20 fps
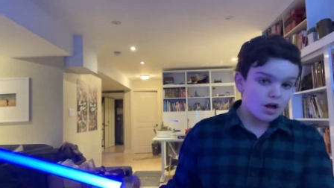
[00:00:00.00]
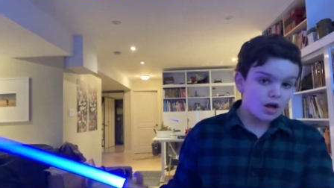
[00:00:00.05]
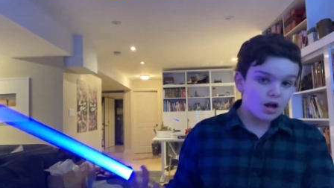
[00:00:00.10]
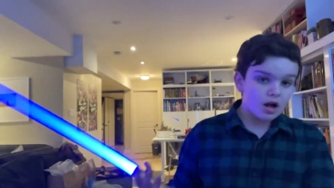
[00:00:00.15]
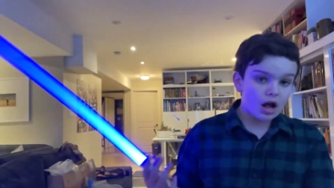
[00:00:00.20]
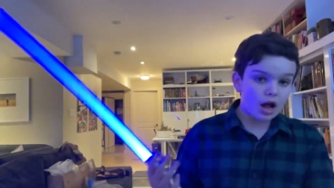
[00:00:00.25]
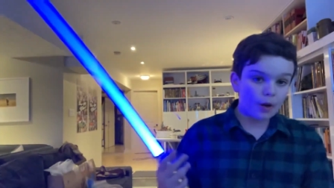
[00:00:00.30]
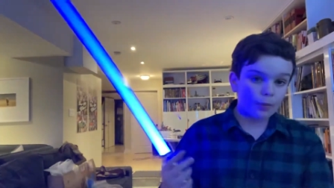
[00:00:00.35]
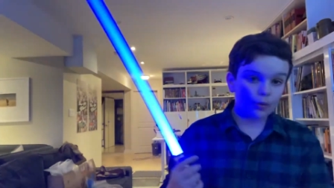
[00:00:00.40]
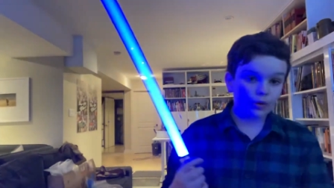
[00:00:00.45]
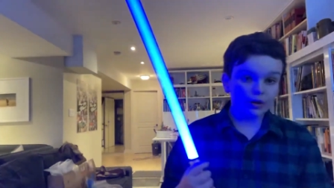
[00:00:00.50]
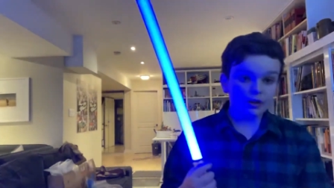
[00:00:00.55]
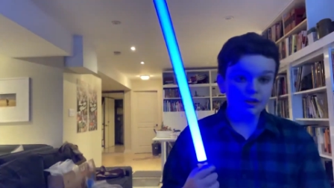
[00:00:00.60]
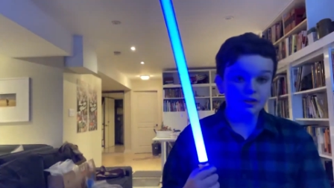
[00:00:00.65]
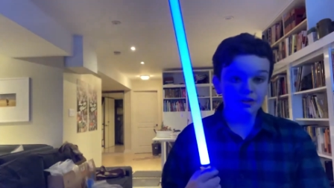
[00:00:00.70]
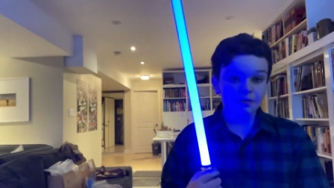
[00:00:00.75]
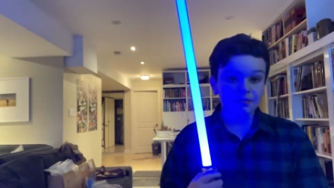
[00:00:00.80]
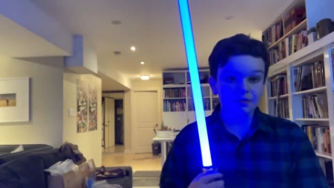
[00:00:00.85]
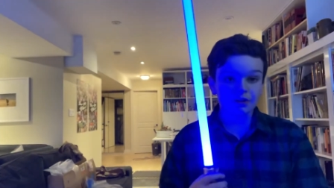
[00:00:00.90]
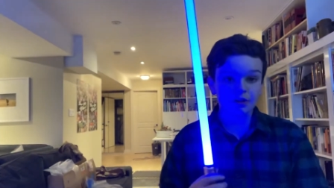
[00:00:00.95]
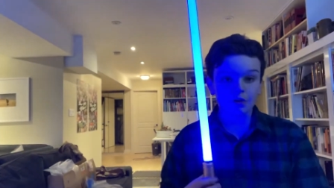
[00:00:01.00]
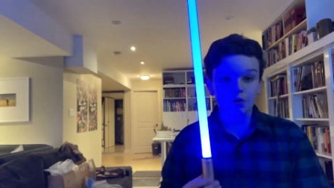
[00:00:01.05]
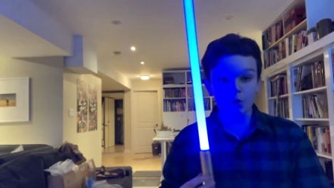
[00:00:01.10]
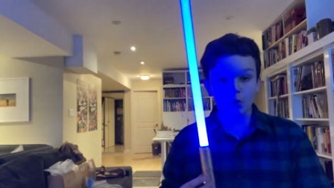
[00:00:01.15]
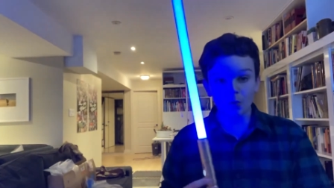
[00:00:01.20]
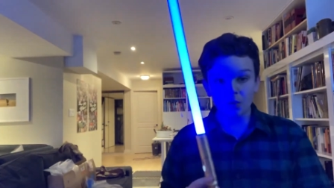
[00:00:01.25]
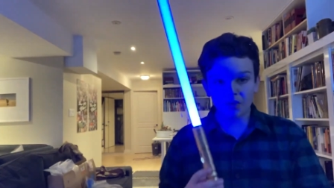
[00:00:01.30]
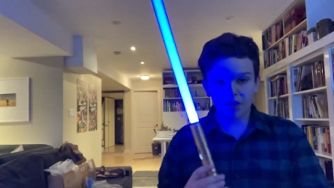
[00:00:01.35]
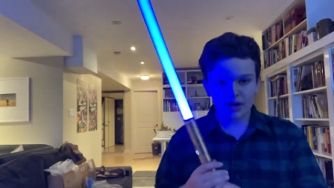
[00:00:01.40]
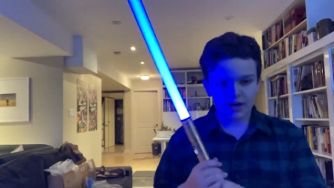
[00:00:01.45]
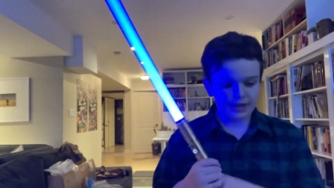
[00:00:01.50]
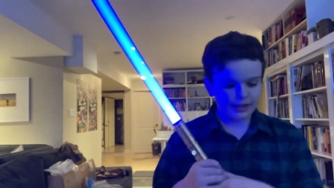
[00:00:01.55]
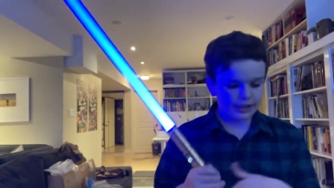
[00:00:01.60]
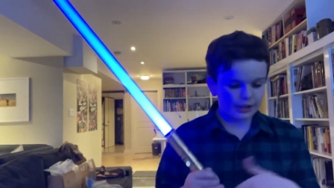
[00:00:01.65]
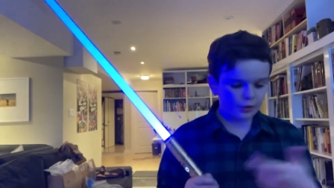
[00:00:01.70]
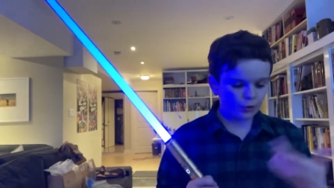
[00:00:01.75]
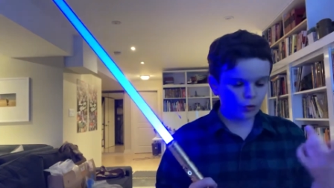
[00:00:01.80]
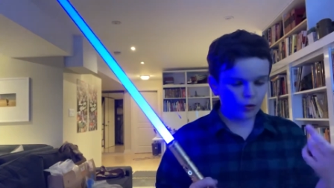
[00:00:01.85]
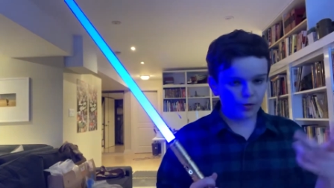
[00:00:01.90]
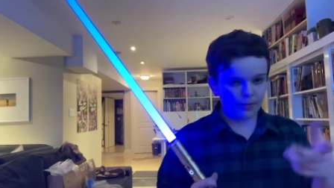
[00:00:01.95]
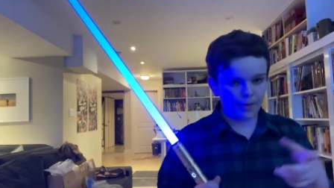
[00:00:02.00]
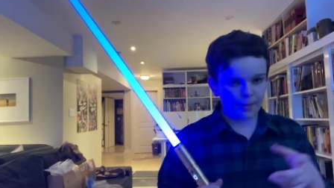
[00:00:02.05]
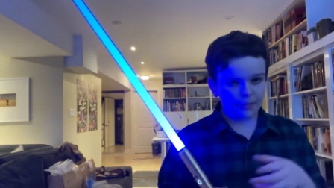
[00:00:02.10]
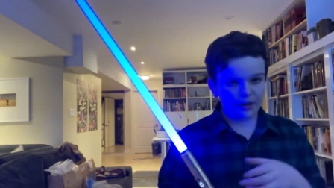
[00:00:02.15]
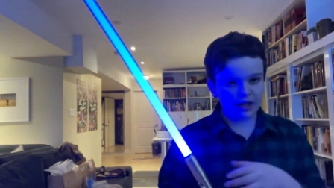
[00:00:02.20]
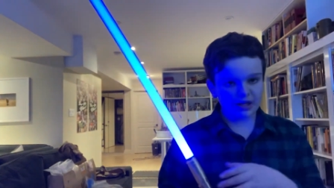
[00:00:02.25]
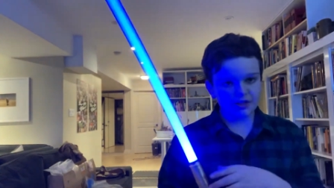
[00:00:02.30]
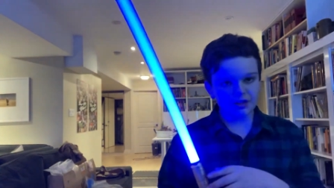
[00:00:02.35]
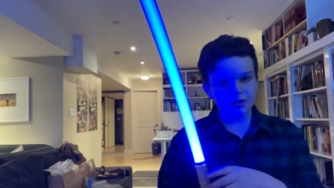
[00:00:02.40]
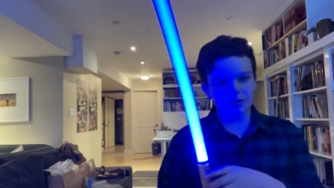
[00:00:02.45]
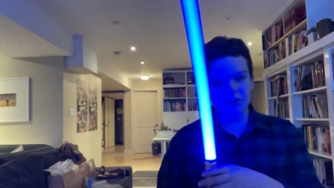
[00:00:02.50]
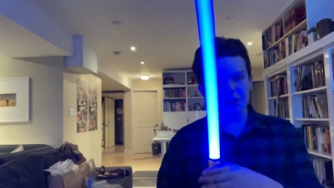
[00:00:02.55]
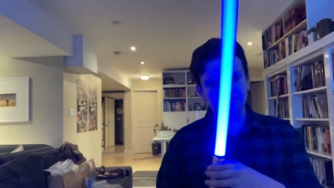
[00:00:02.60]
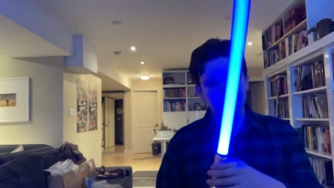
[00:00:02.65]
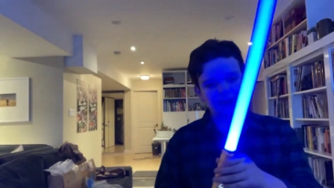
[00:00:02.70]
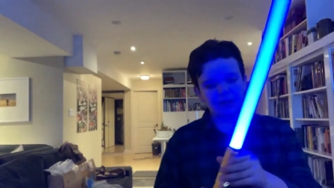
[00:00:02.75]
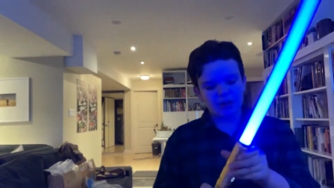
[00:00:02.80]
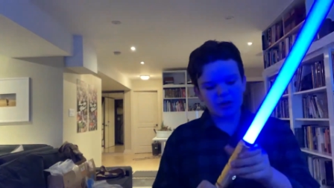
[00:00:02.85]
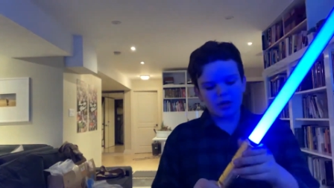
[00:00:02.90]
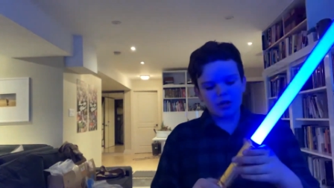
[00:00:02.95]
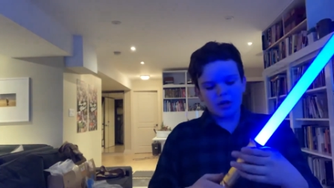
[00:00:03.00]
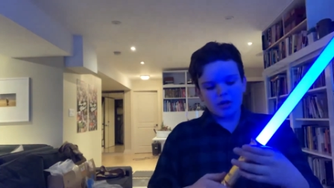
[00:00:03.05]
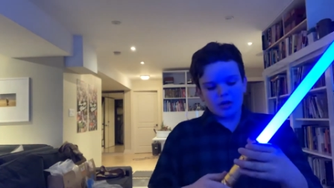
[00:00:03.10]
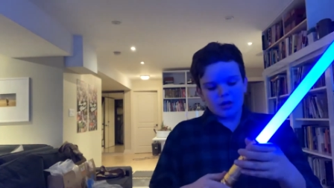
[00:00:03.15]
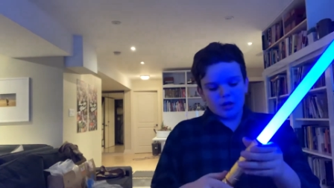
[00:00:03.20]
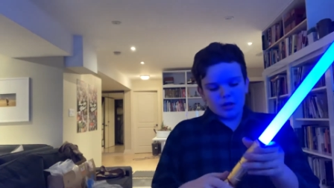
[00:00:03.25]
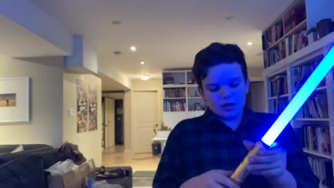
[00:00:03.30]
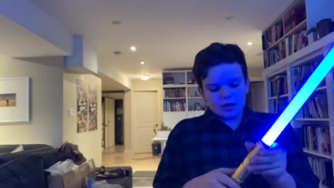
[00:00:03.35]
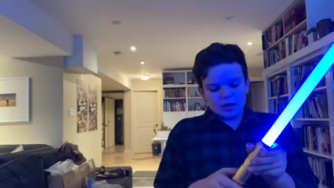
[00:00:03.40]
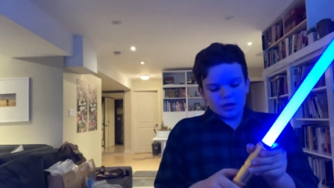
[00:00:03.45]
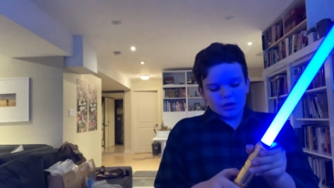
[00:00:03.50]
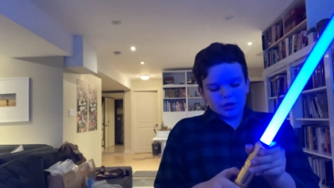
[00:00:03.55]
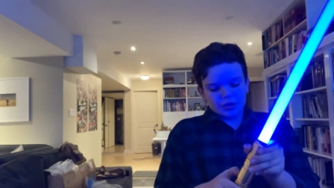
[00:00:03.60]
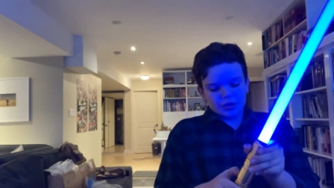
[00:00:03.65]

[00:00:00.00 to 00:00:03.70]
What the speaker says: I wanted something to duel with and I can't duel with my Black Series. But so